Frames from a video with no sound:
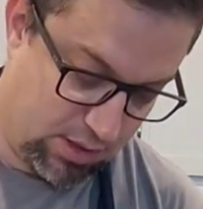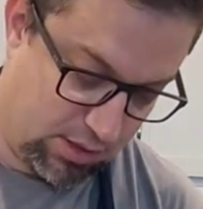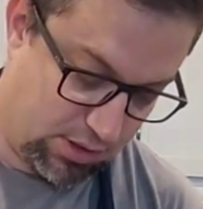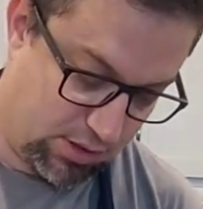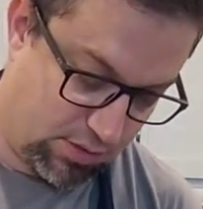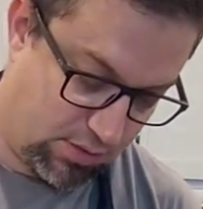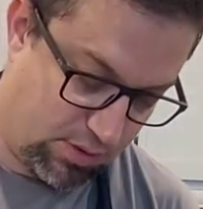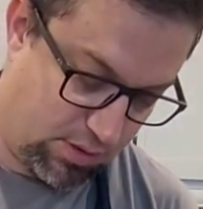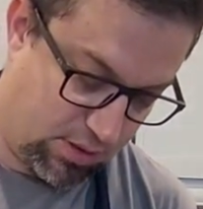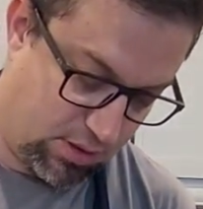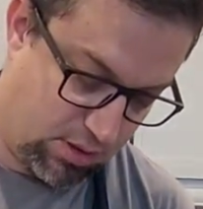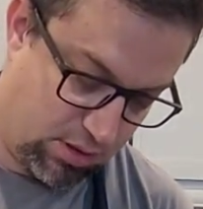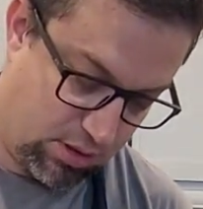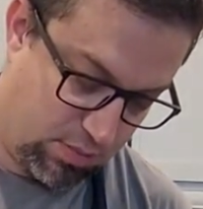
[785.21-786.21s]
So
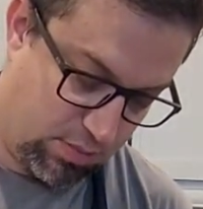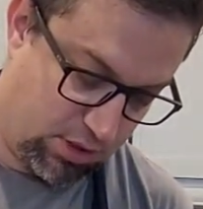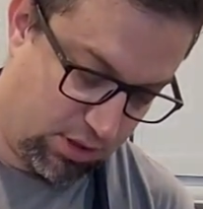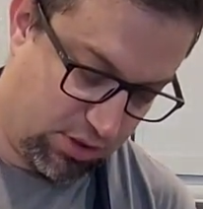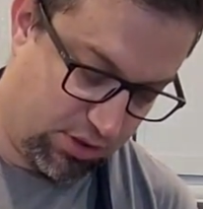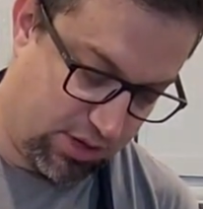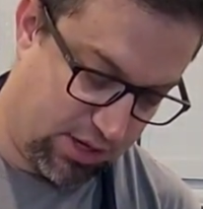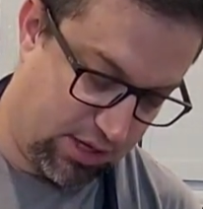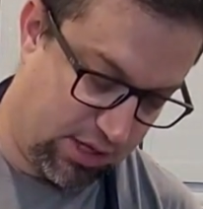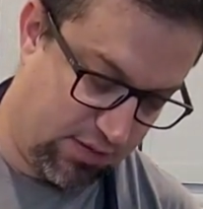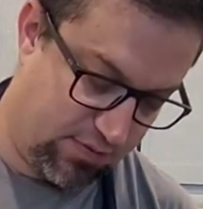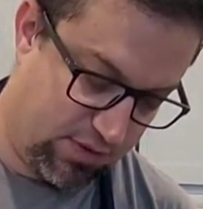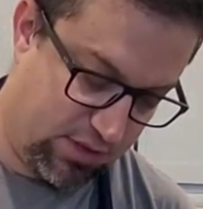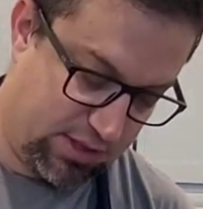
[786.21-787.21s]
I'm going to try and
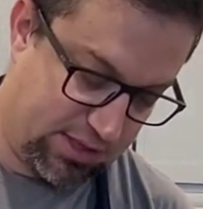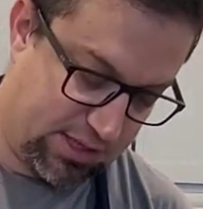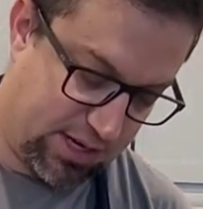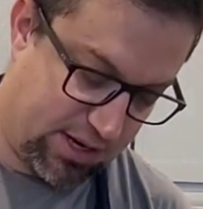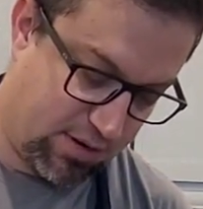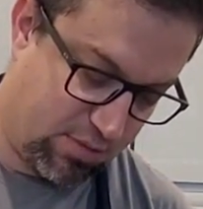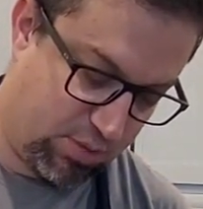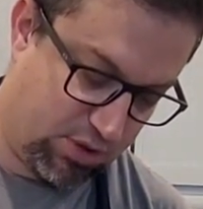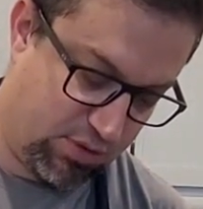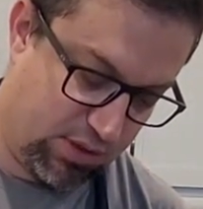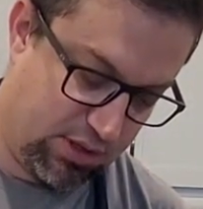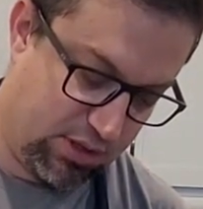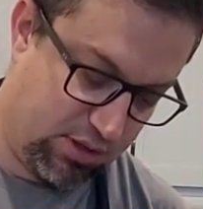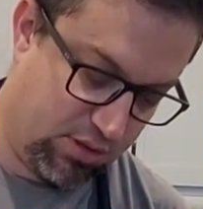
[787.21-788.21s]
even this out
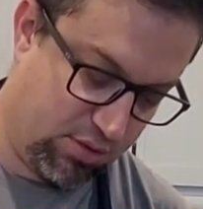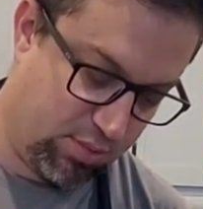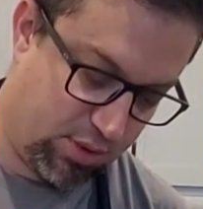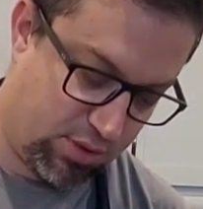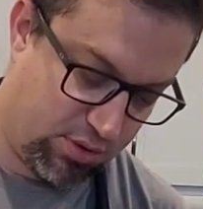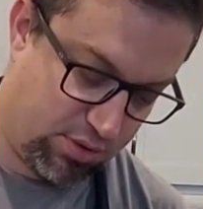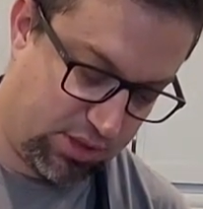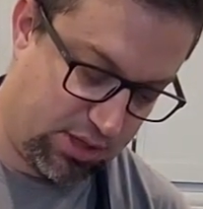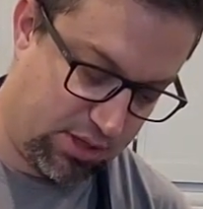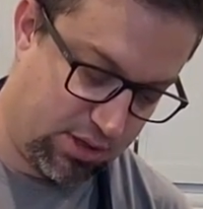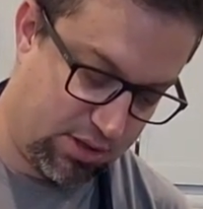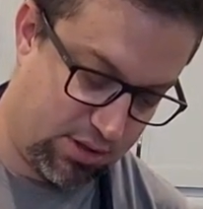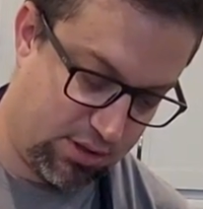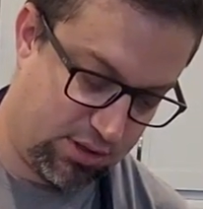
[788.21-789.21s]
between the two bowls
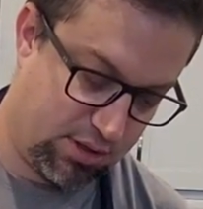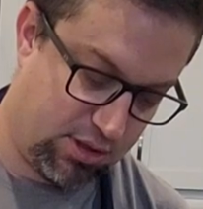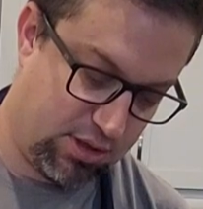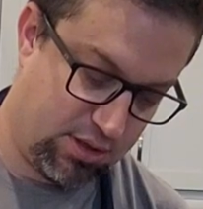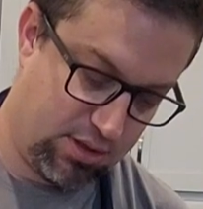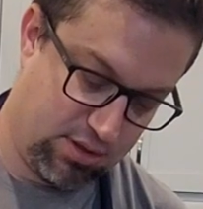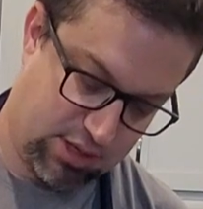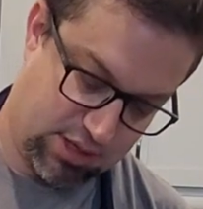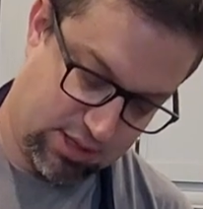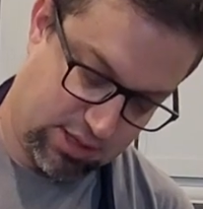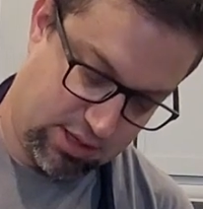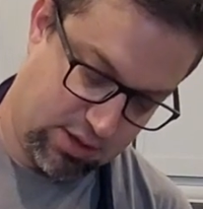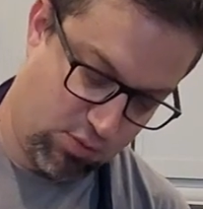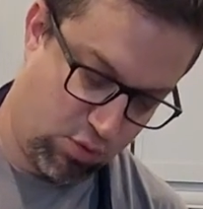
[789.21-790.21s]
here so that I get
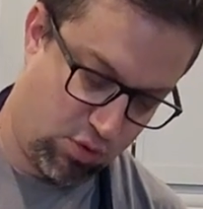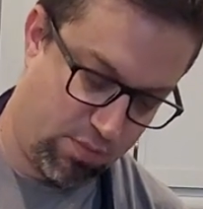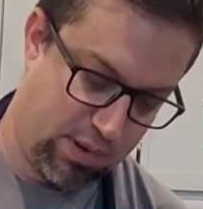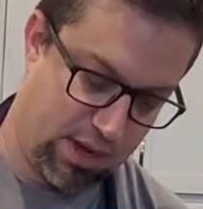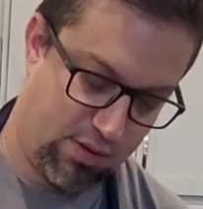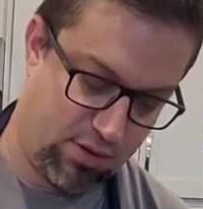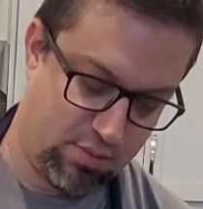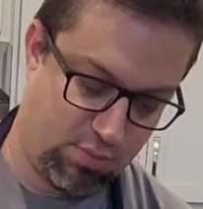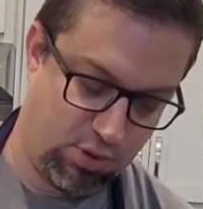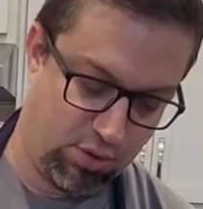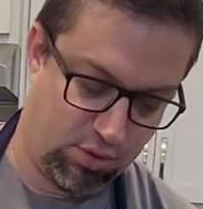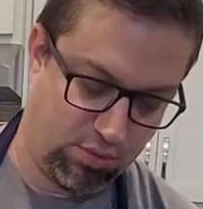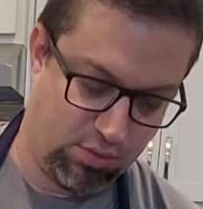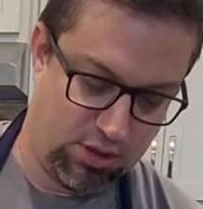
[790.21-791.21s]
an equal amount on
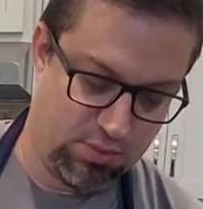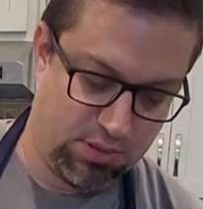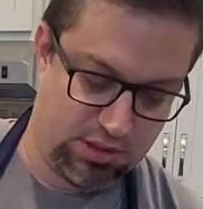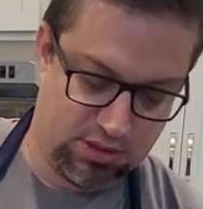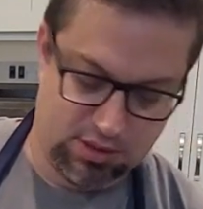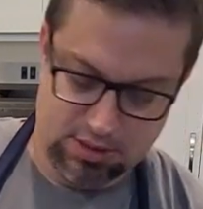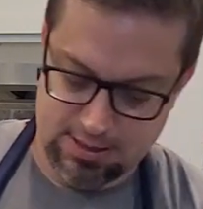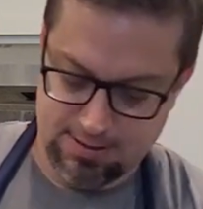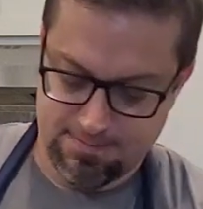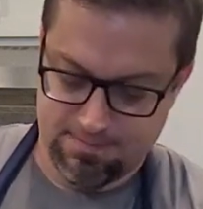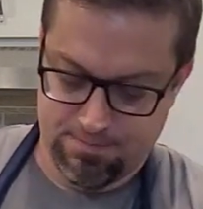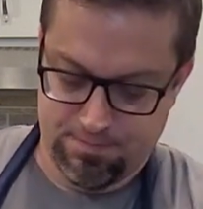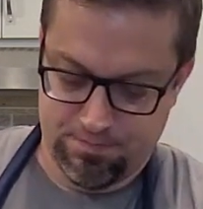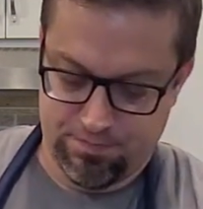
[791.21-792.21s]
both ribs,
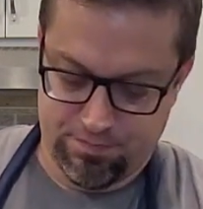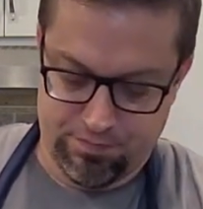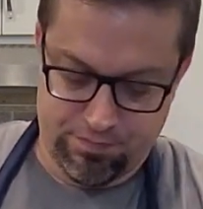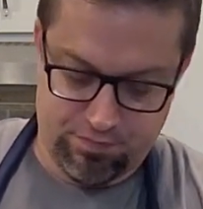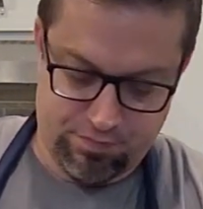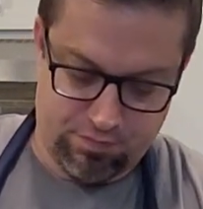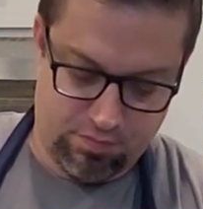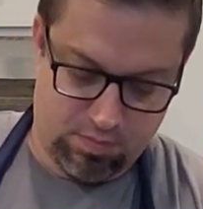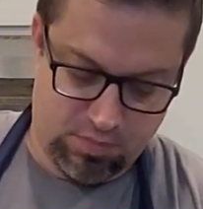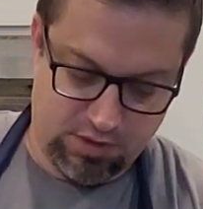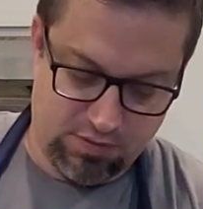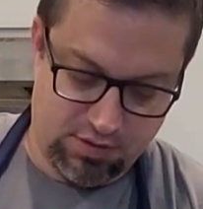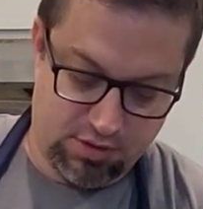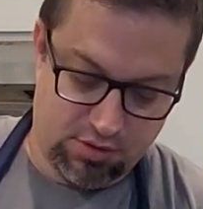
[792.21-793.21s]

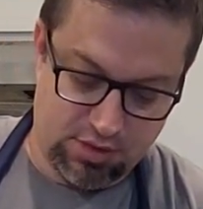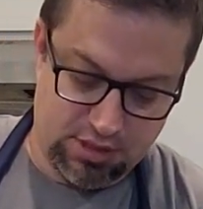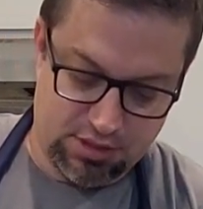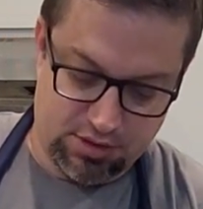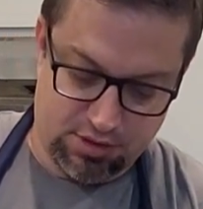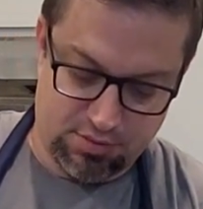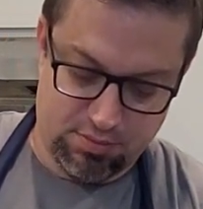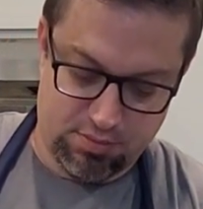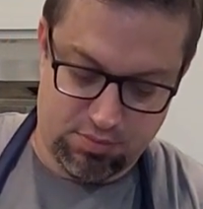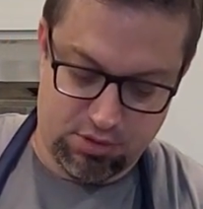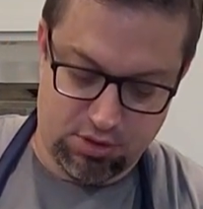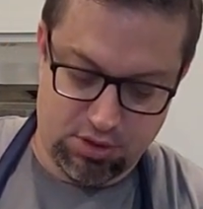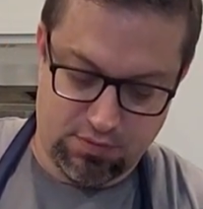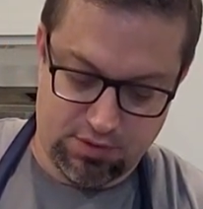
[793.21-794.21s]
even though these are
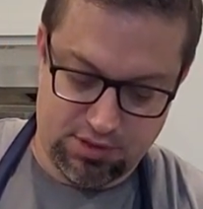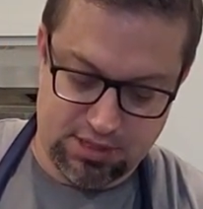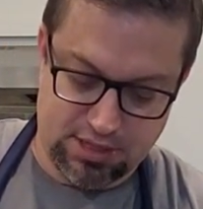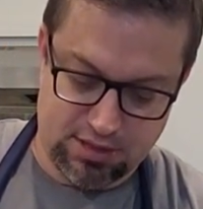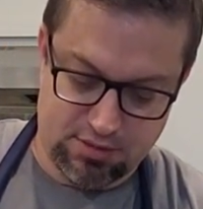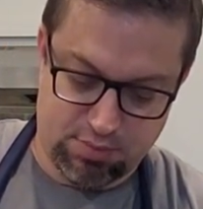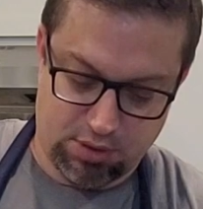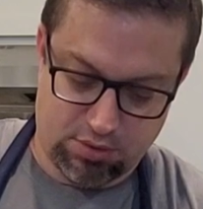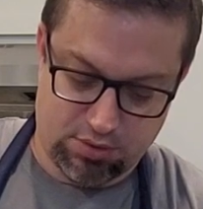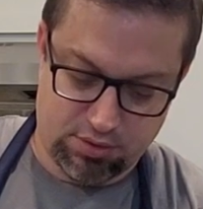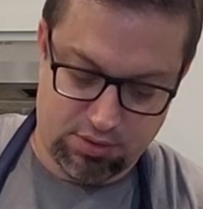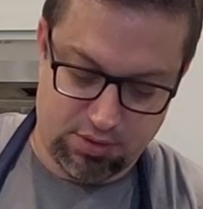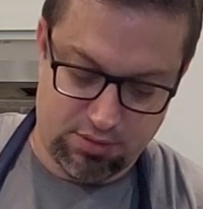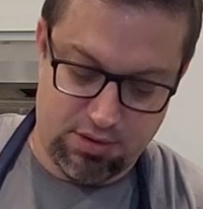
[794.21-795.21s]
two different size
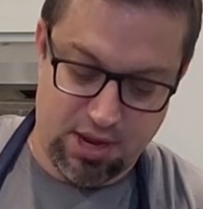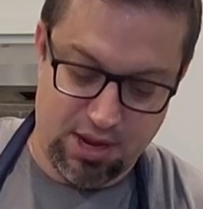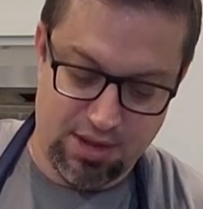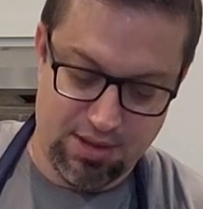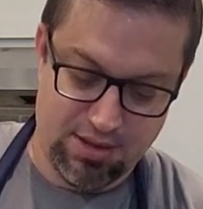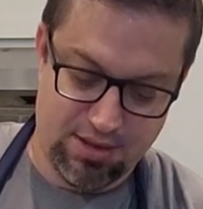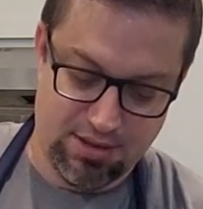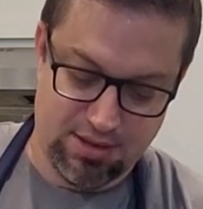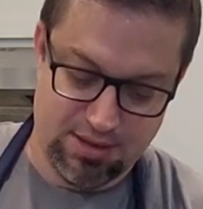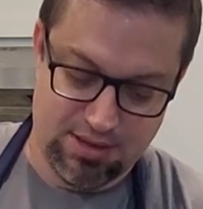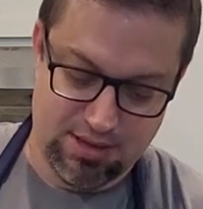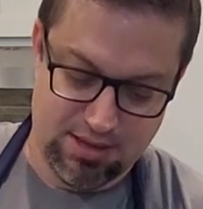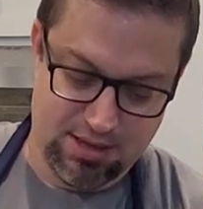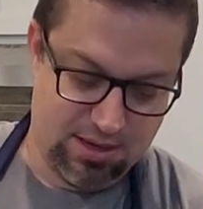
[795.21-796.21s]
bowls.
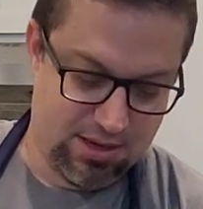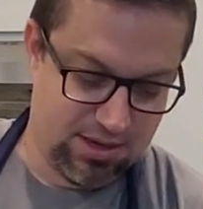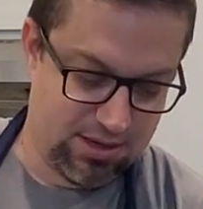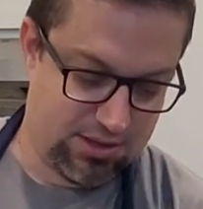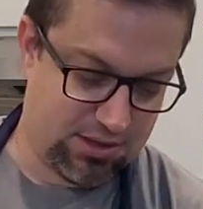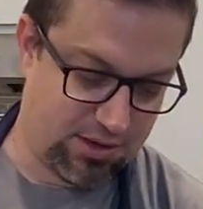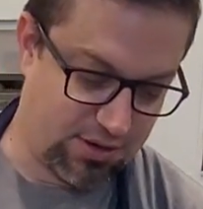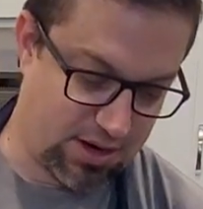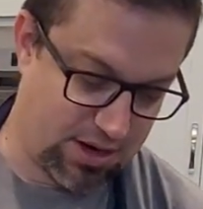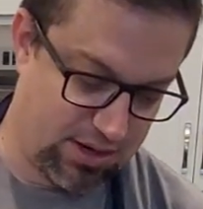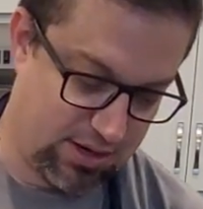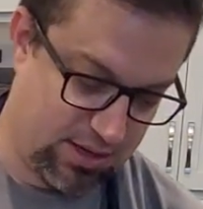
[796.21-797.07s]
It's all right.